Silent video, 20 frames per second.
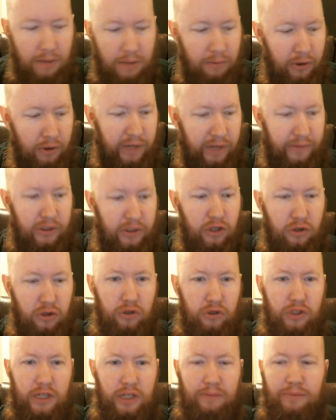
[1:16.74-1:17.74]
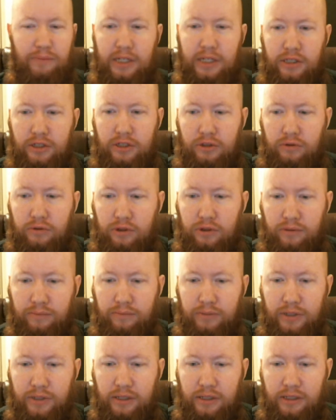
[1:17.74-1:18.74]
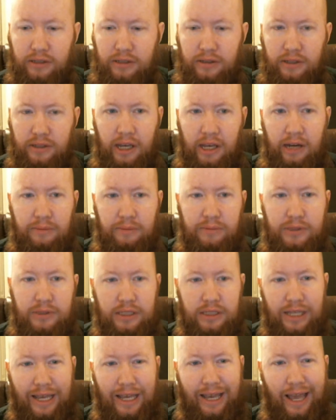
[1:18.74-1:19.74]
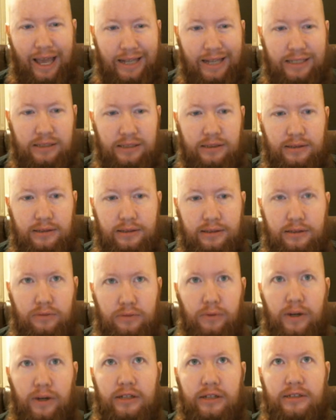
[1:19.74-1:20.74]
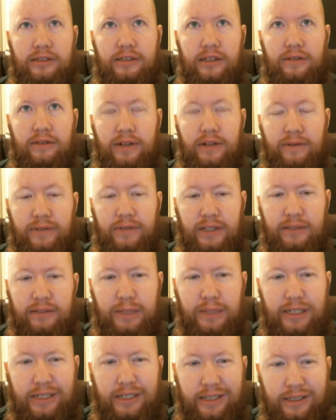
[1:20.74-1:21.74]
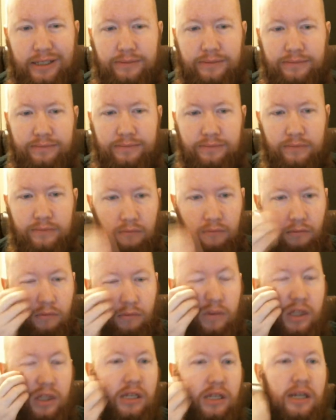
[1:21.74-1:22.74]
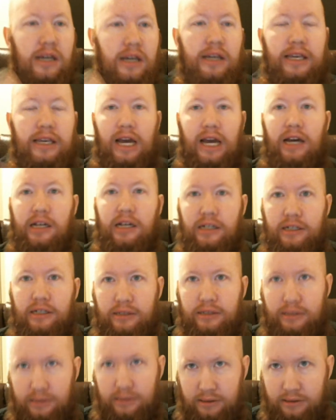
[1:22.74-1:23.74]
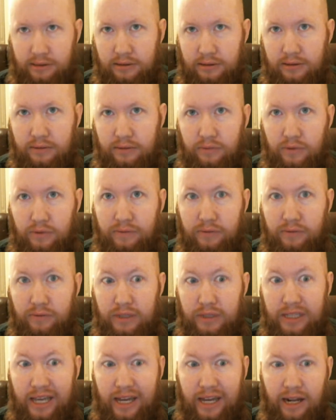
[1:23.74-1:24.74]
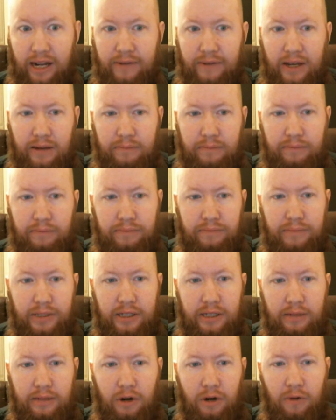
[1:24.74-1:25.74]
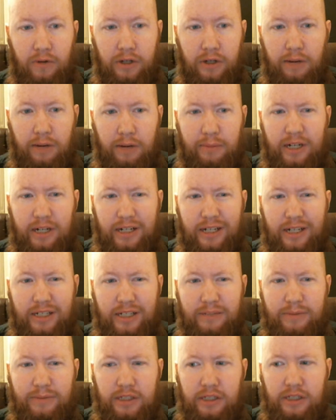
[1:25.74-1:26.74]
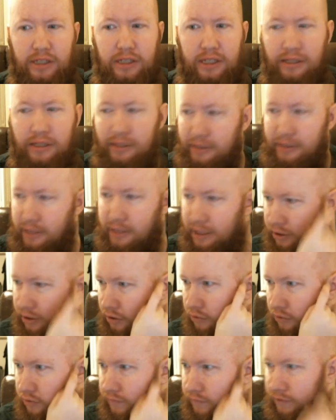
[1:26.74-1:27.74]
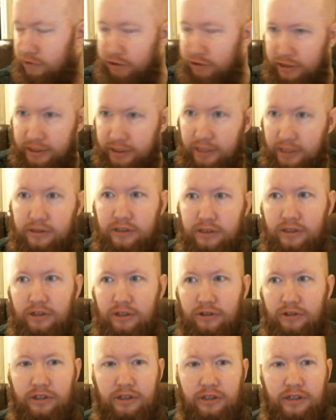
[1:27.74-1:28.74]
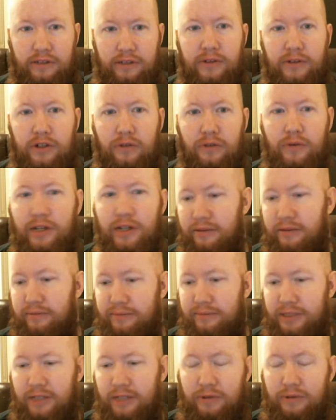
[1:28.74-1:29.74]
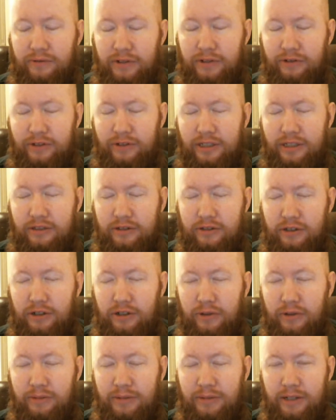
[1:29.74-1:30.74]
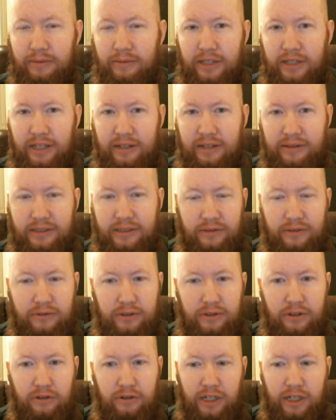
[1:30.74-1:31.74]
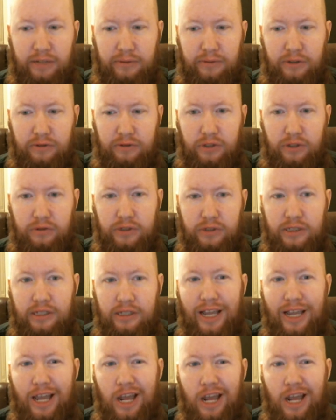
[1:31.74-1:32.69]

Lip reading: But whatever, you know those like big suits you can put in and it helps act as weight and stuff and everything. But yeah, even with that, I've become over encumbered, and not to mention they take those fusion cells. You know, if you know what I'm saying with fusion cells, you know what I'm talking about. That suit, you know, you gotta use those, and